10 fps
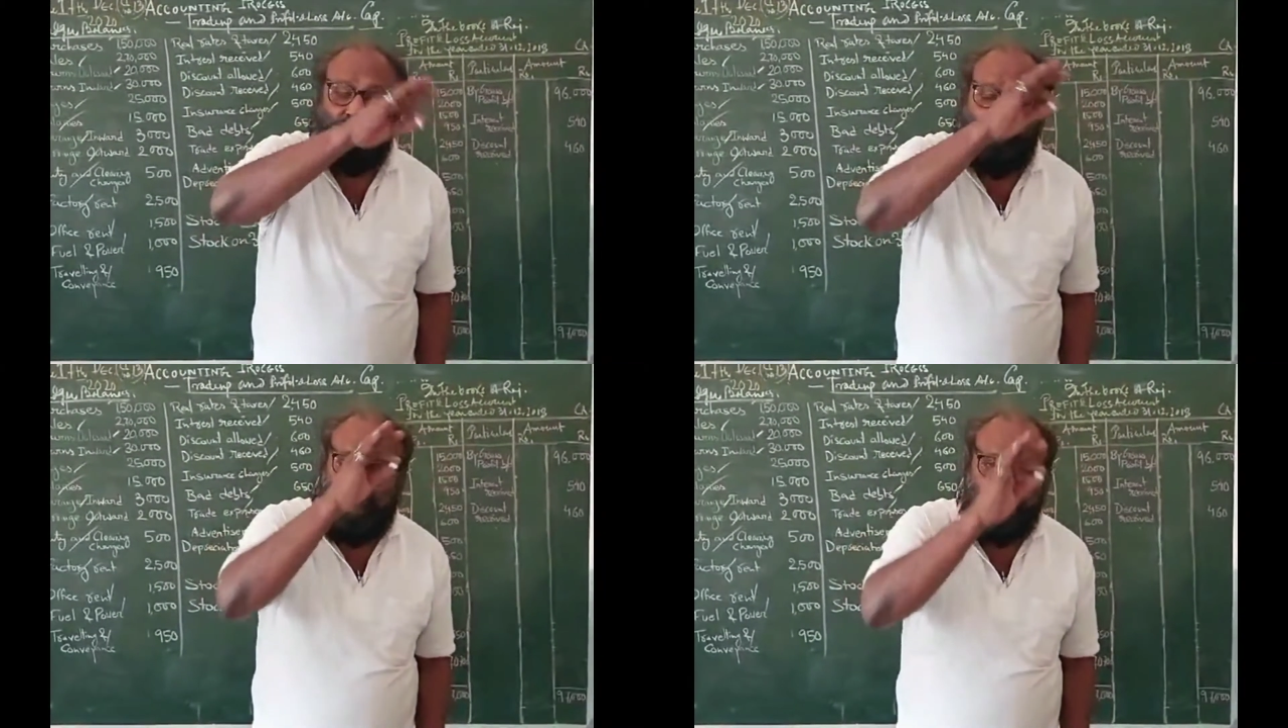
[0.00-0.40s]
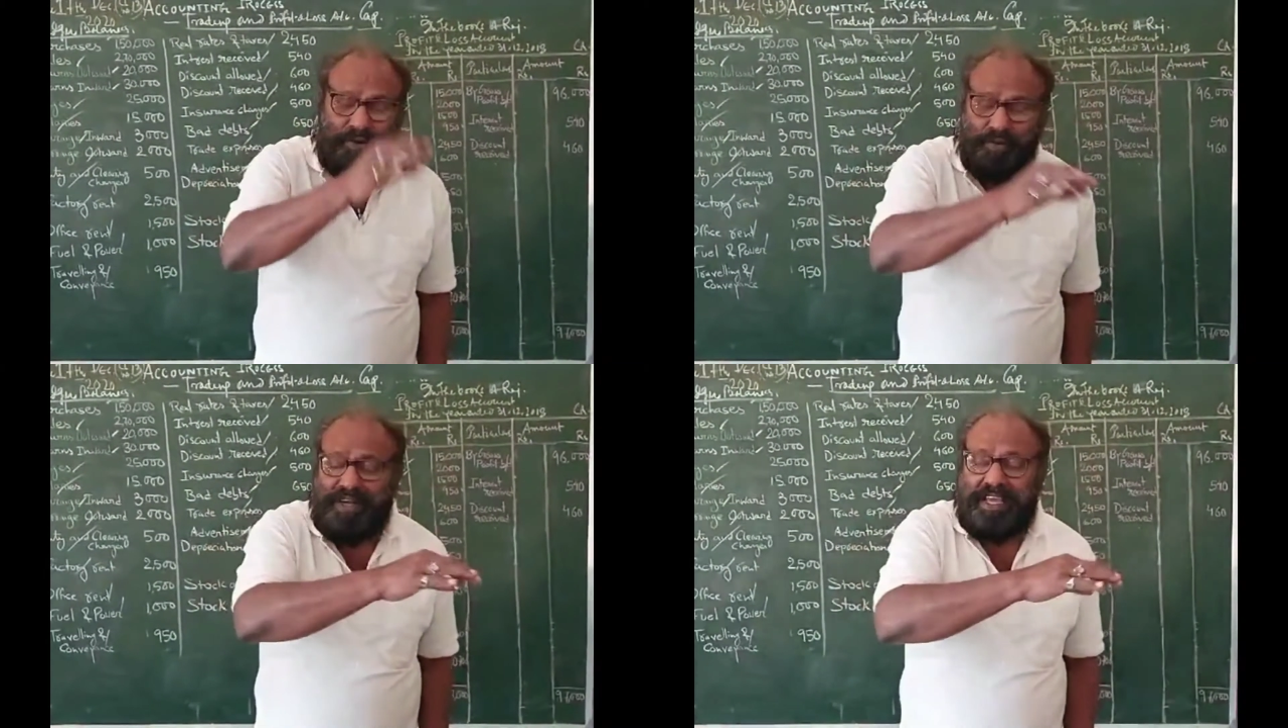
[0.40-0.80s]
after
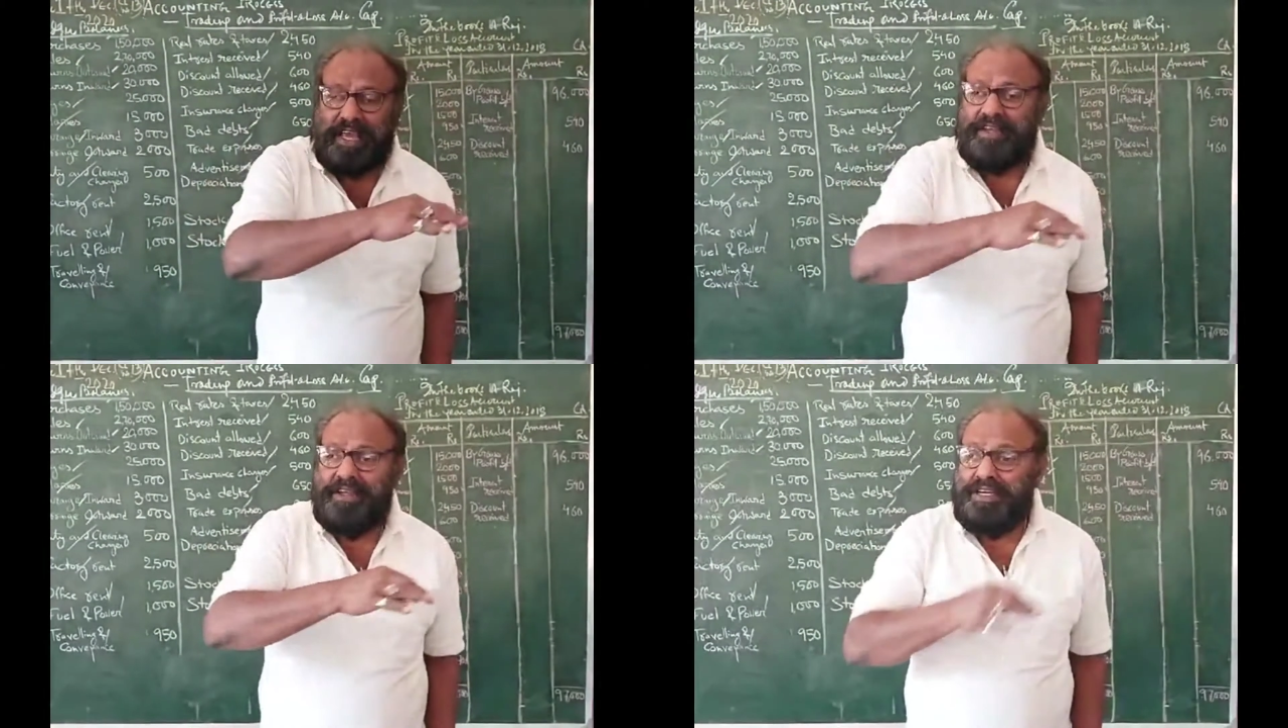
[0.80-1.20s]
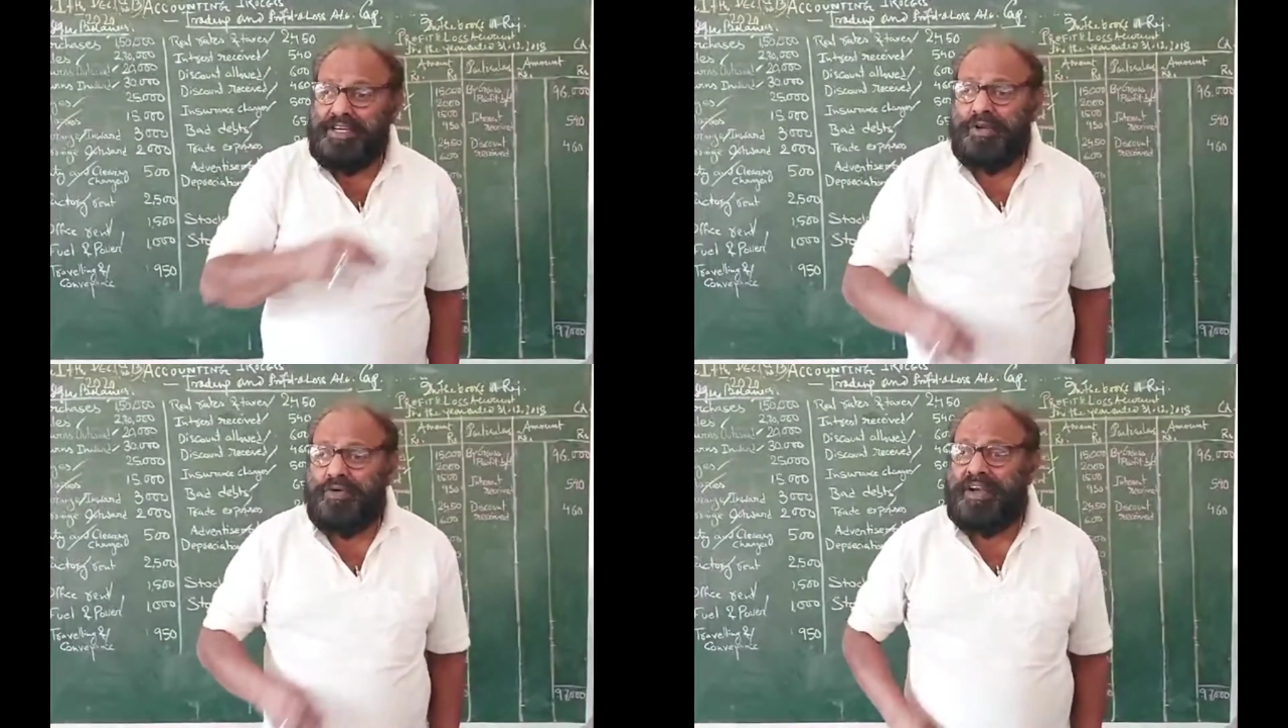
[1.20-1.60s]
1 year, due
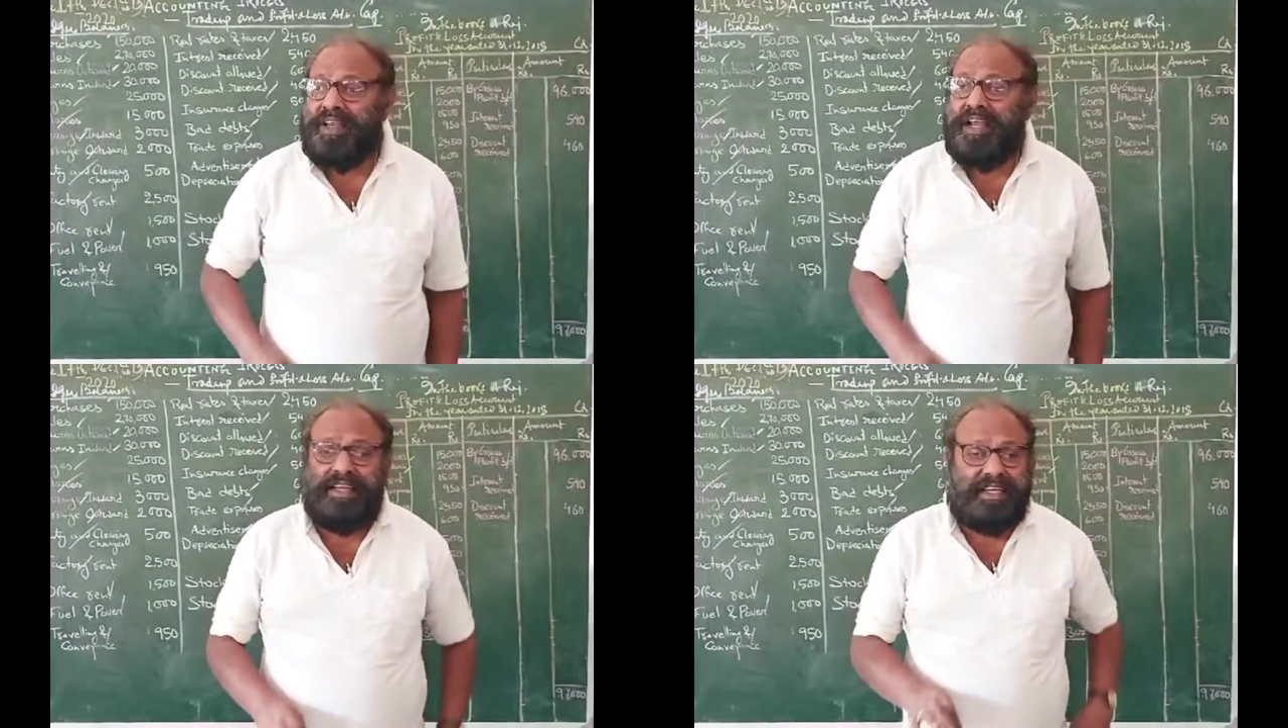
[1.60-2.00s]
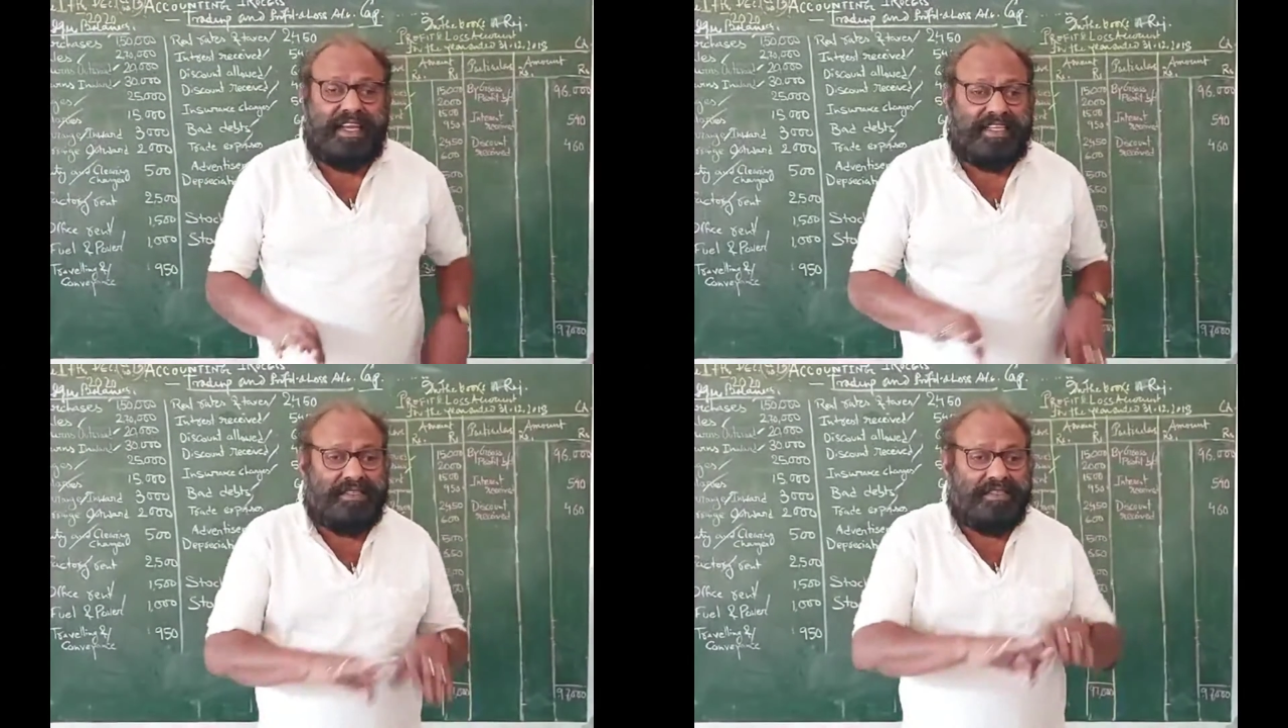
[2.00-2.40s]
to 1 year it
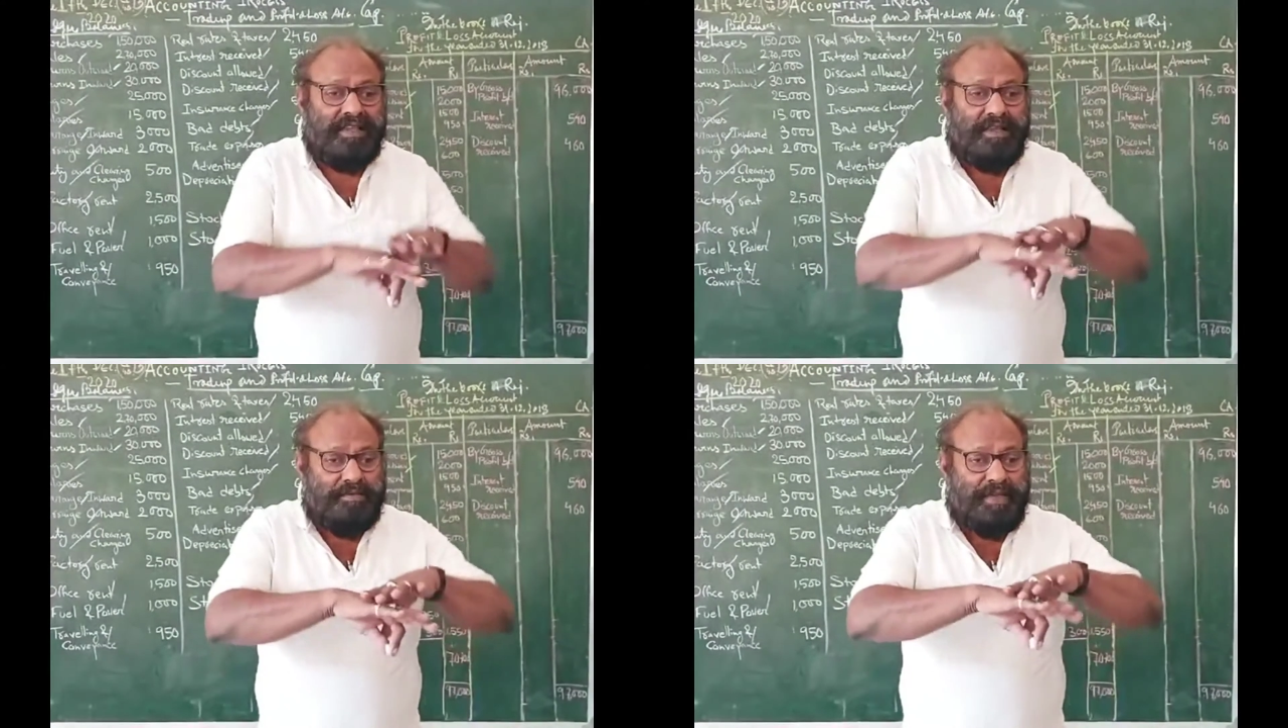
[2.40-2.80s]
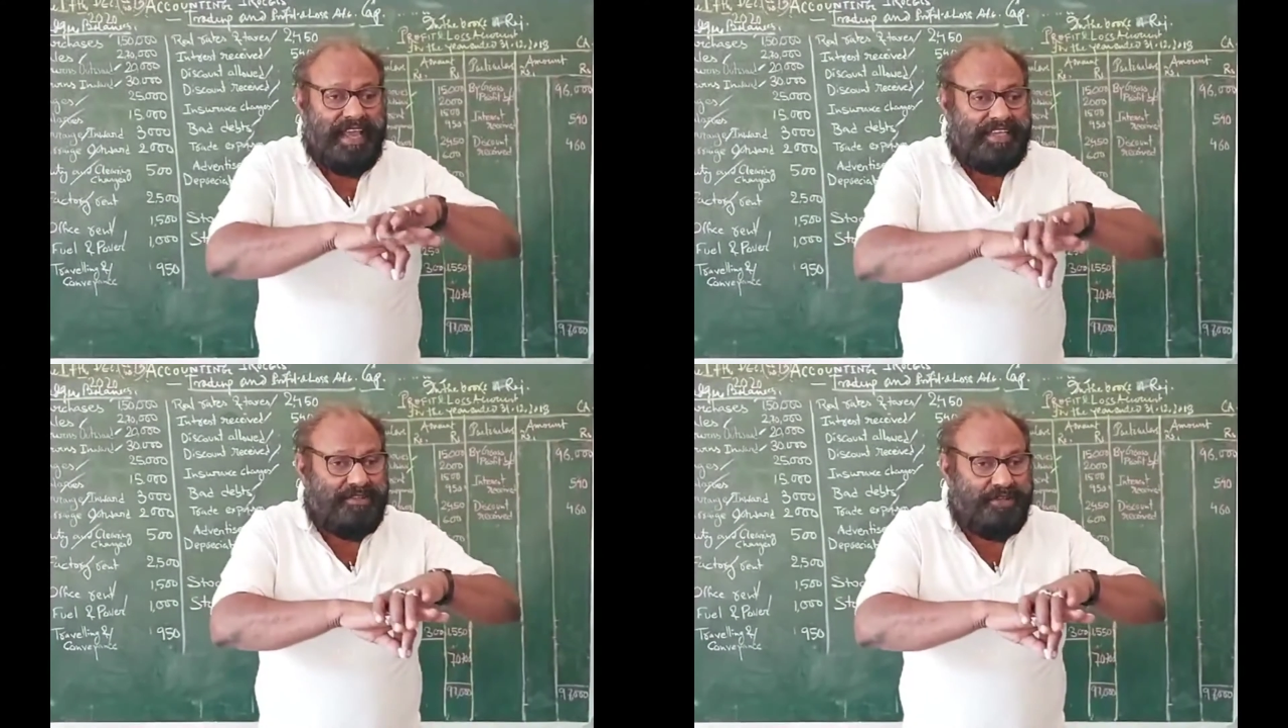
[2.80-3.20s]
has been
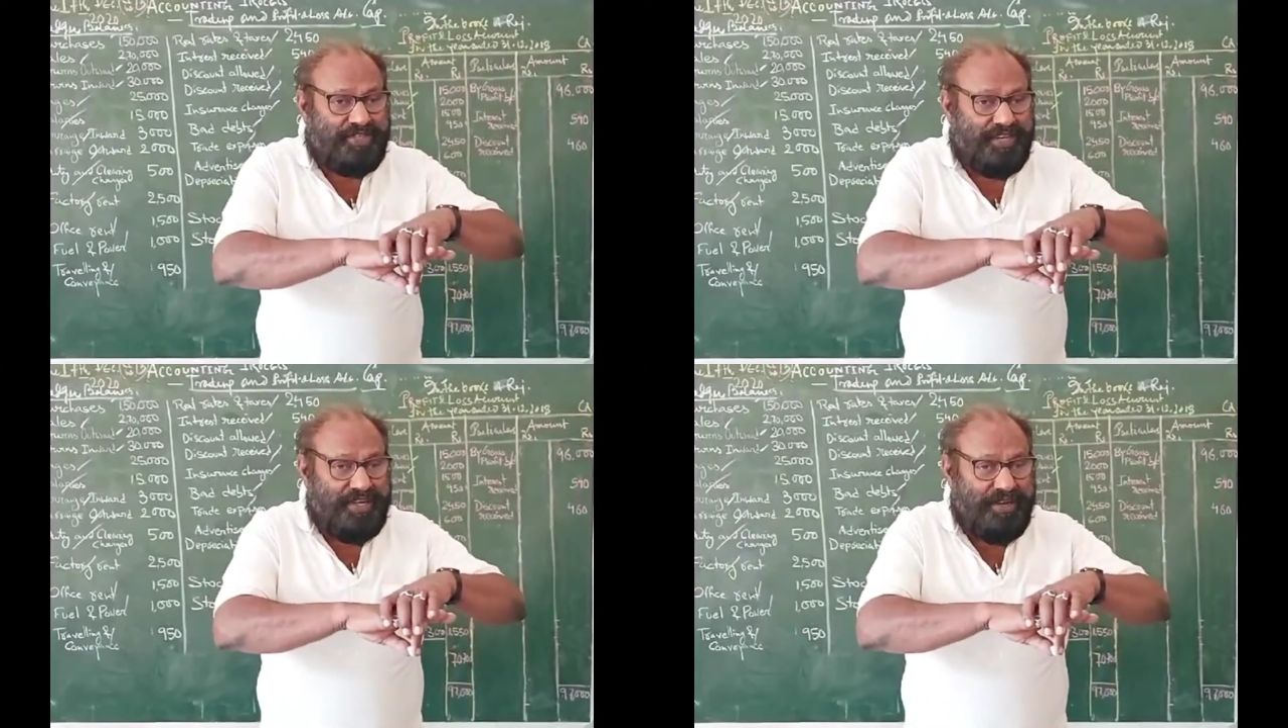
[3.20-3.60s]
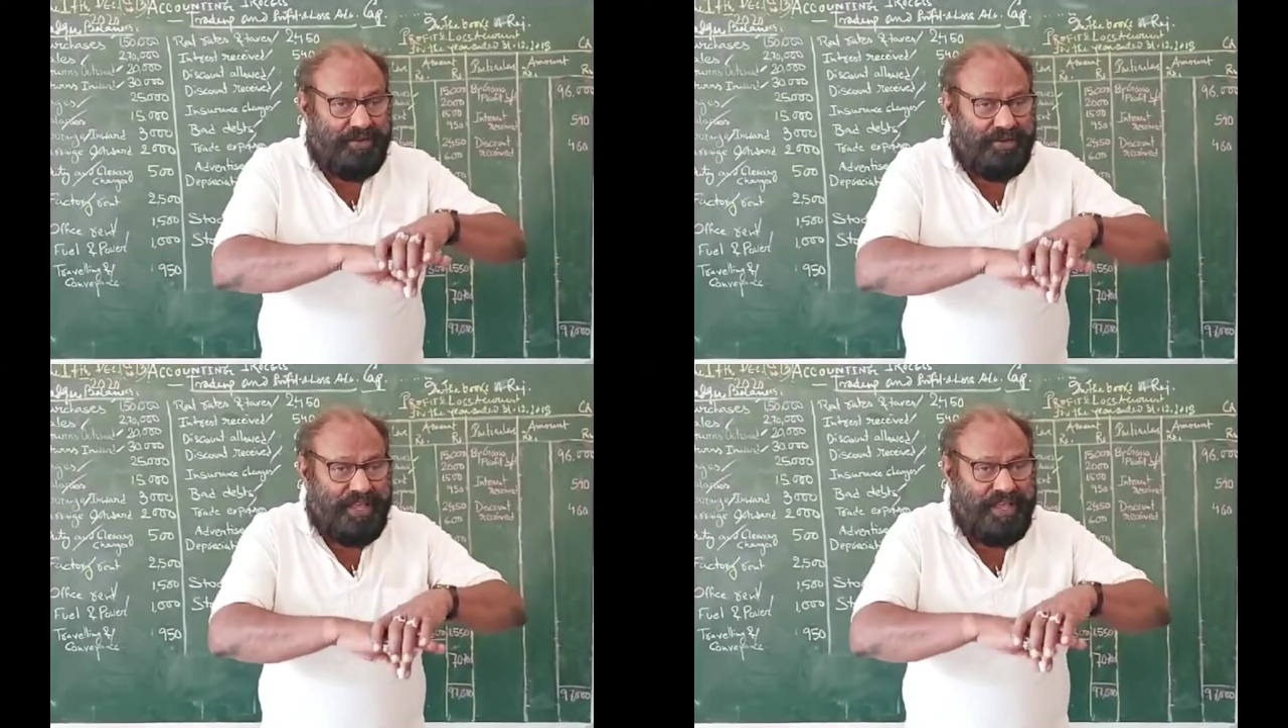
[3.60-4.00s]
exhausted,
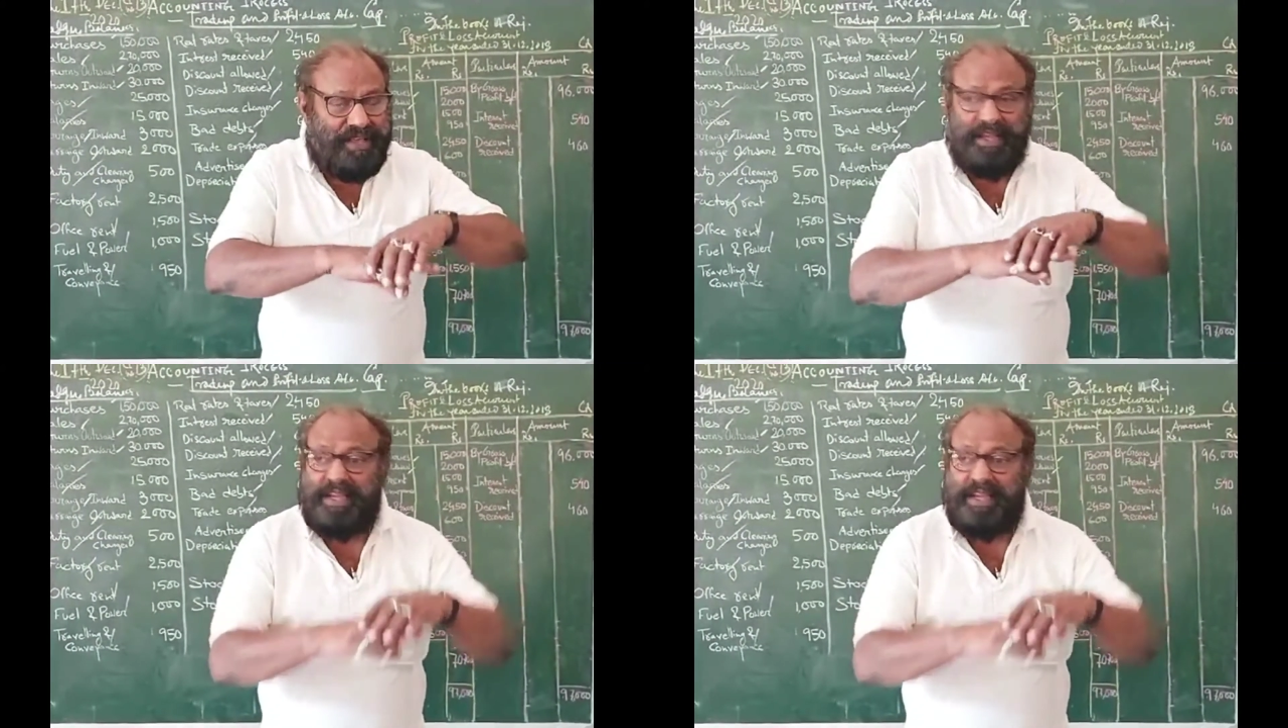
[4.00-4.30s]
okay?